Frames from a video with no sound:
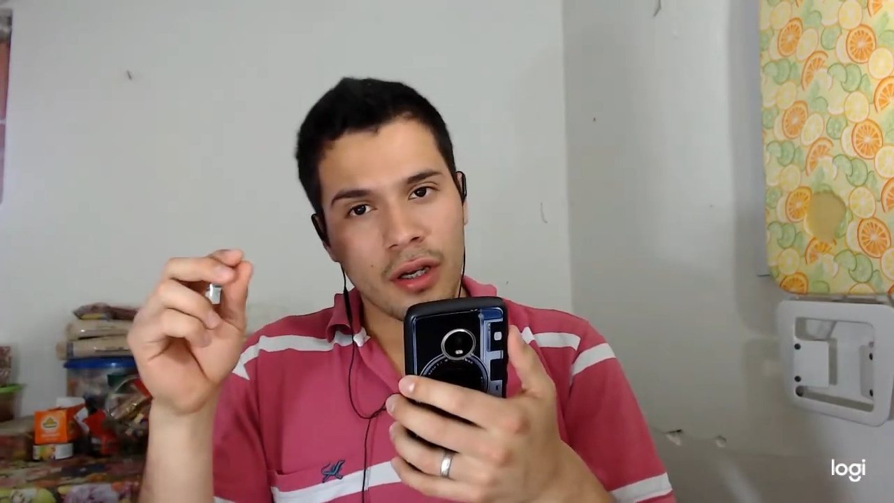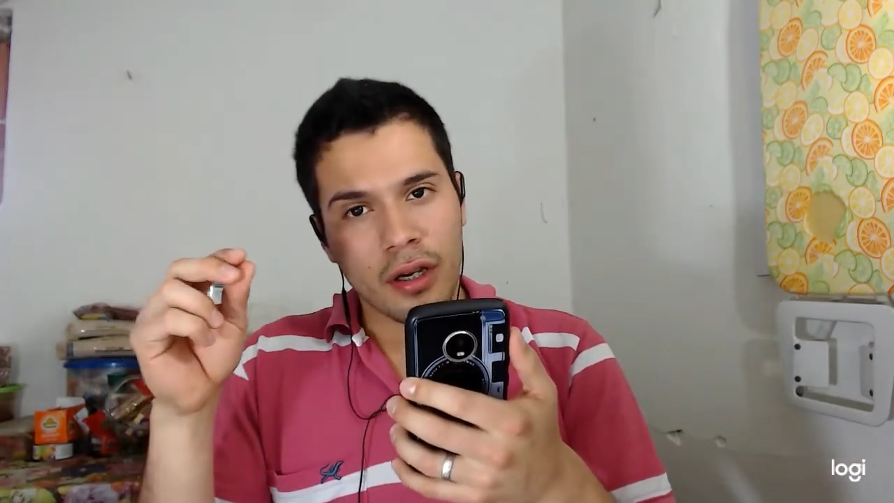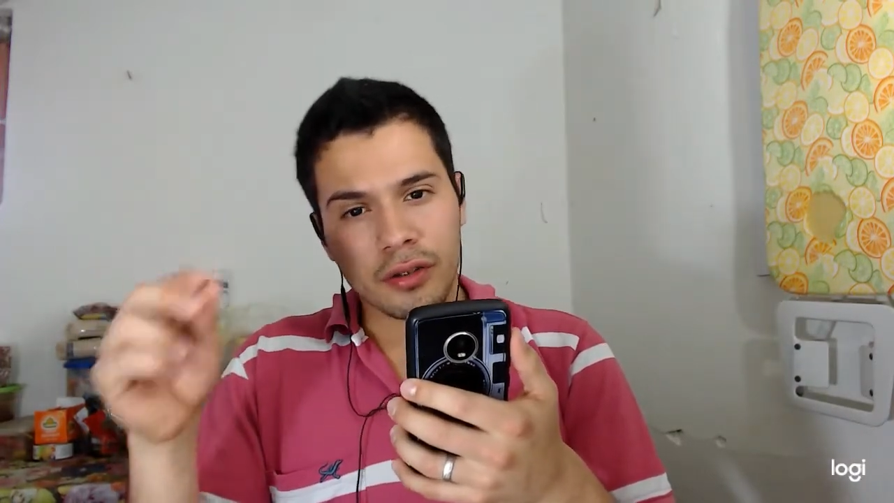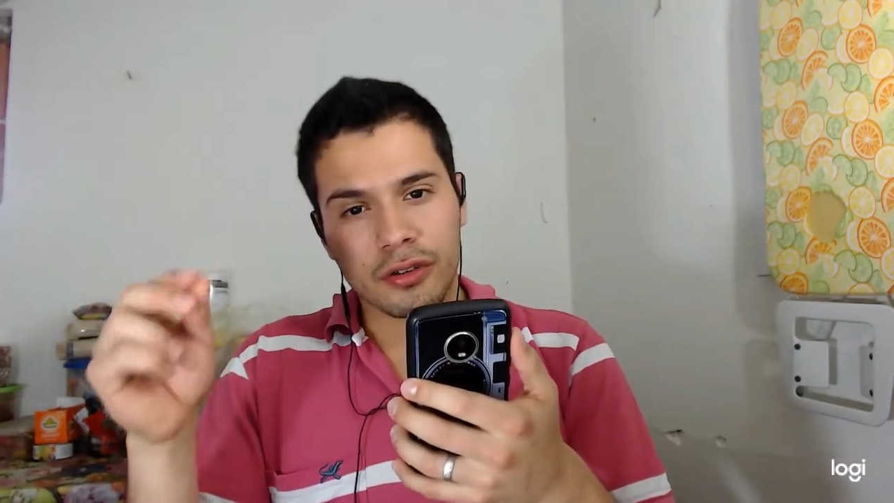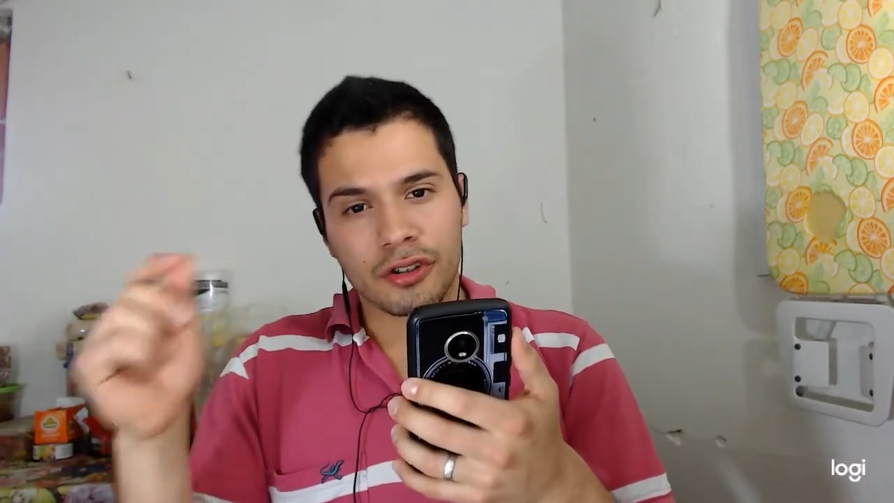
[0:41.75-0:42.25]

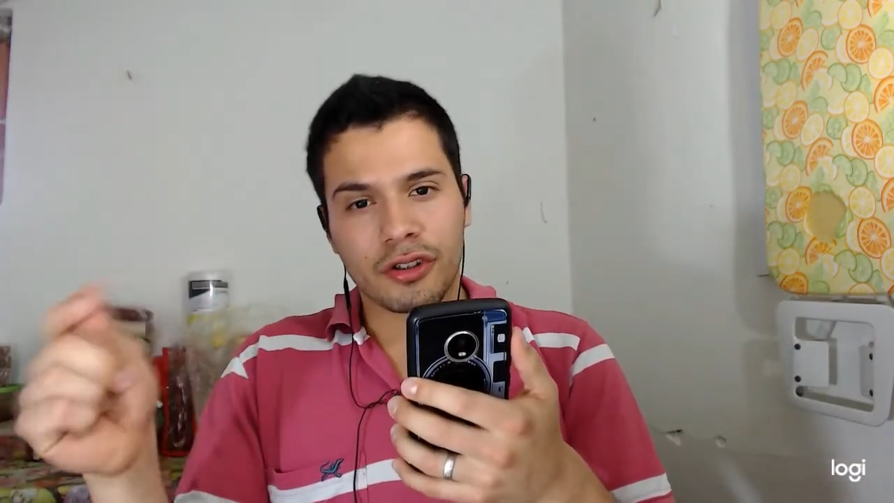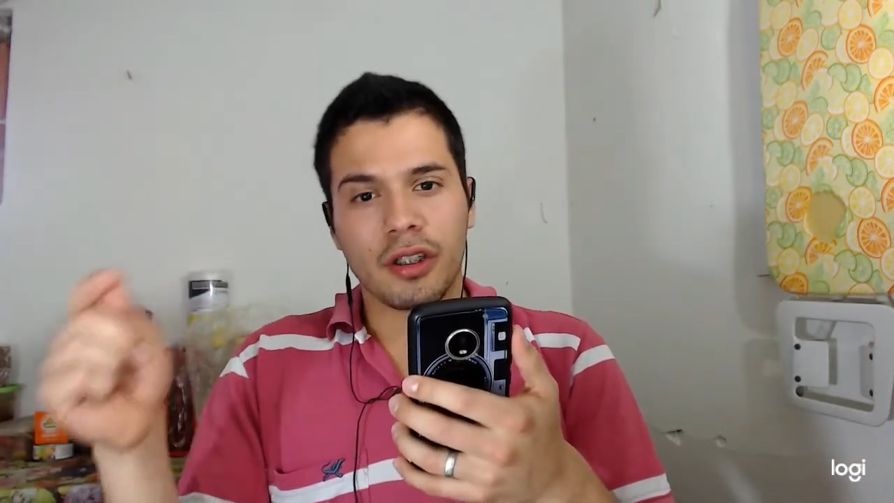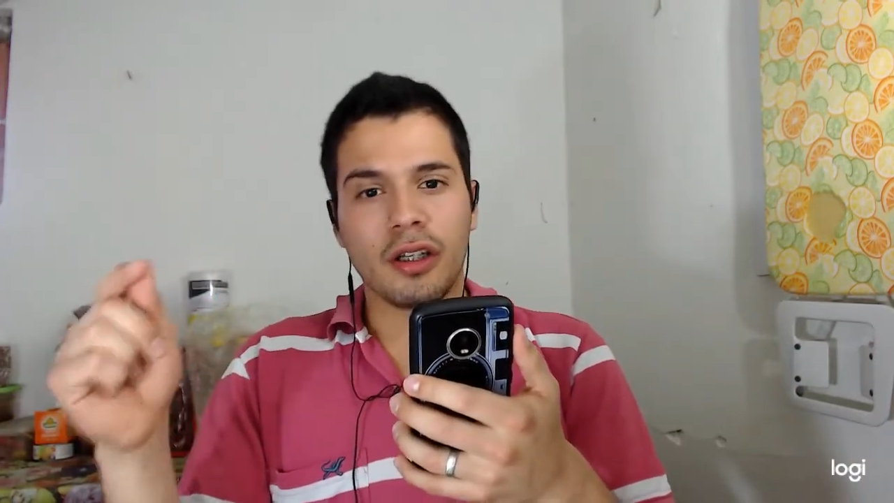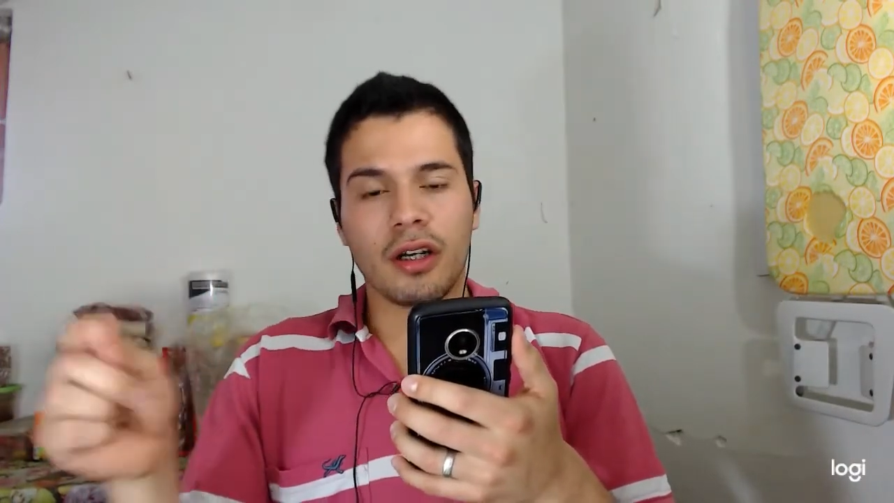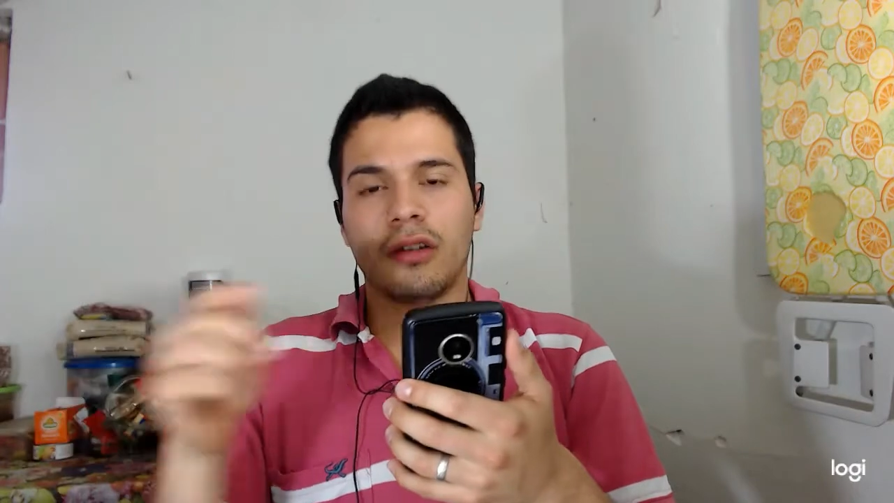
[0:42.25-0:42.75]

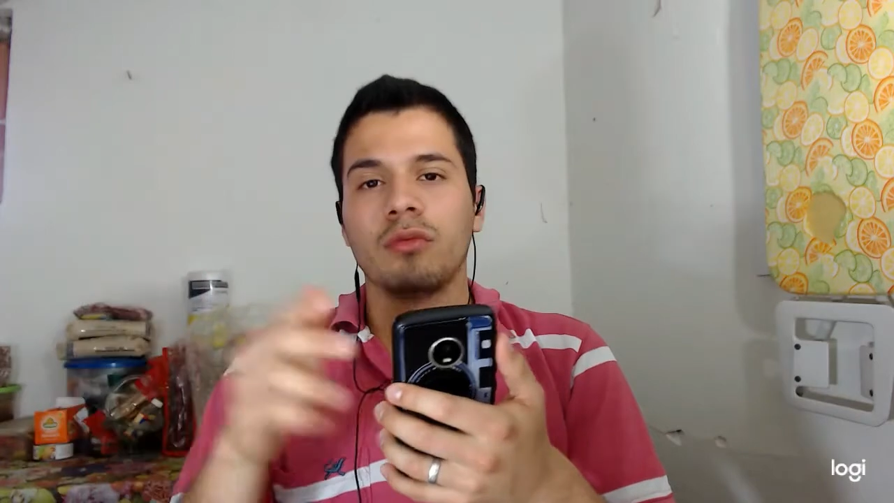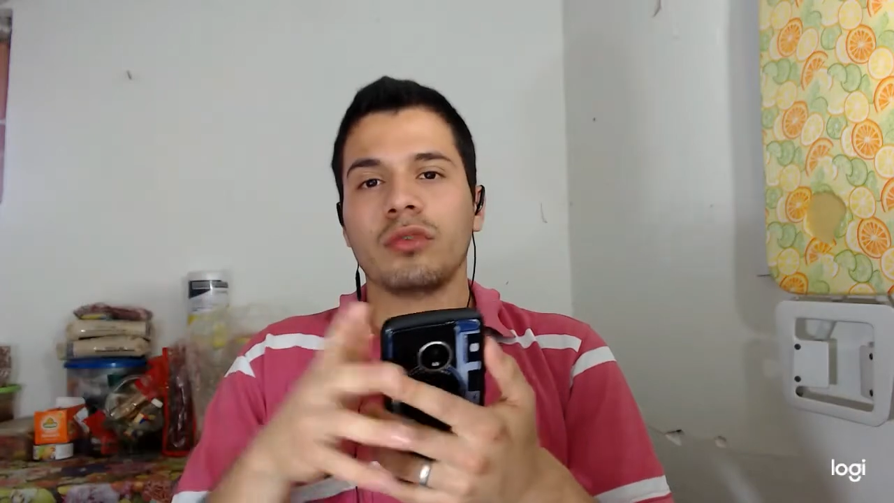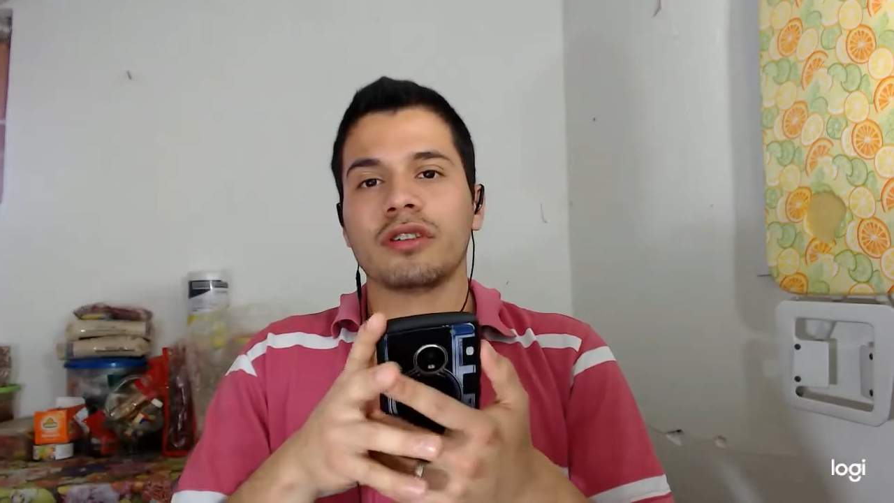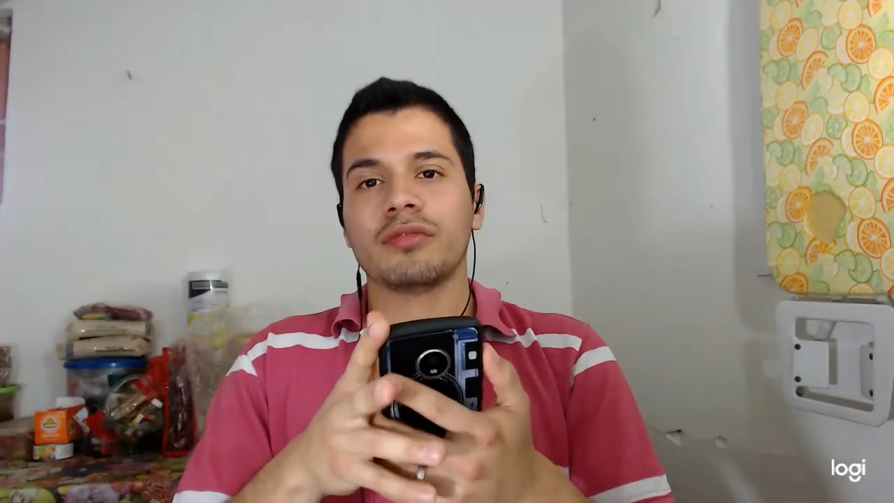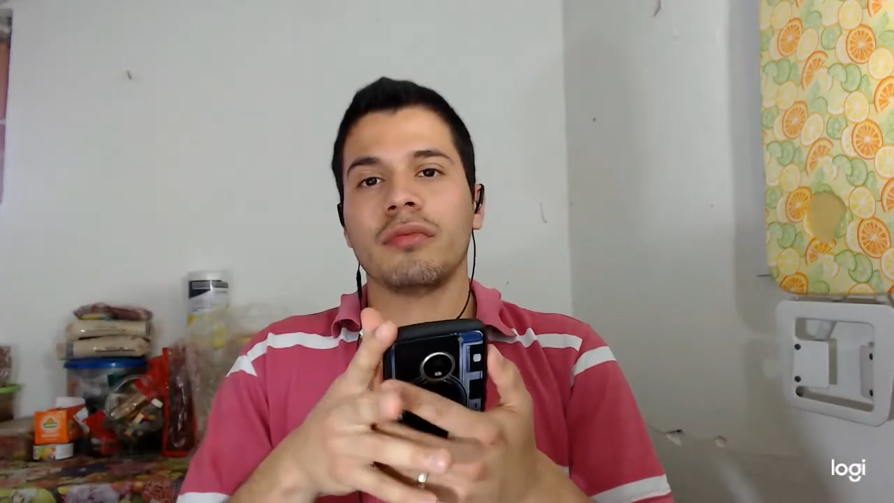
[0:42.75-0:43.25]
understand how
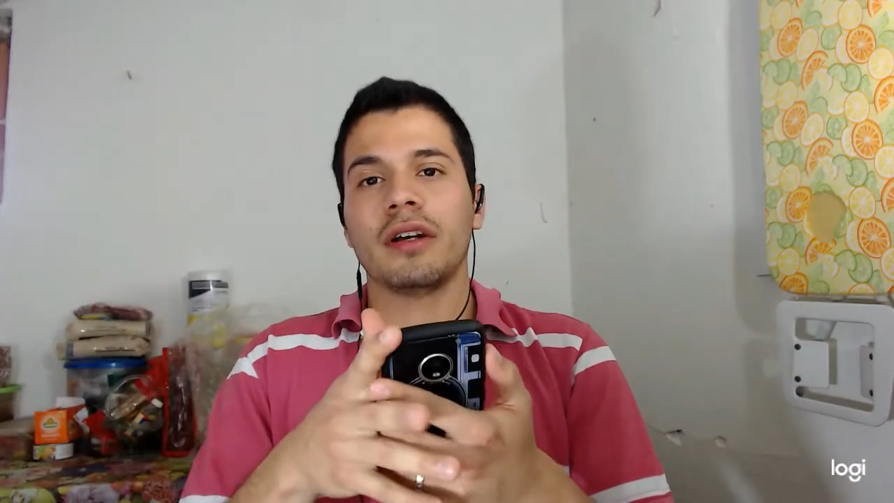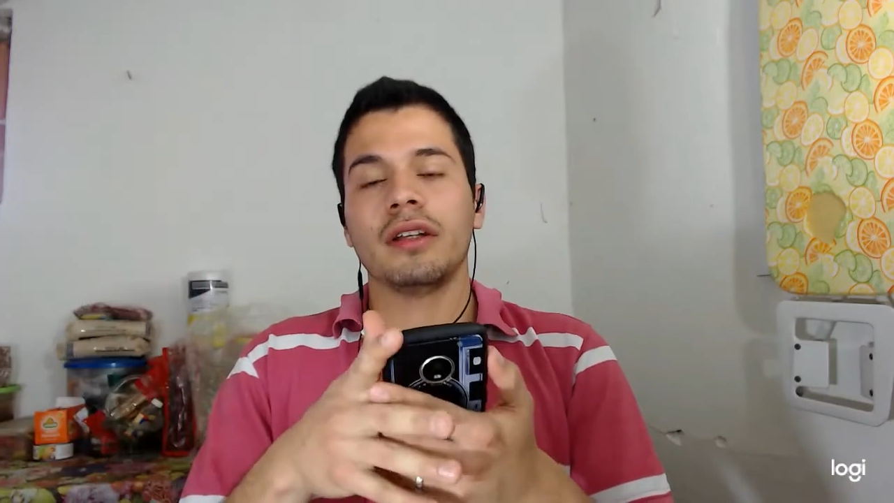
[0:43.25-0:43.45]
was my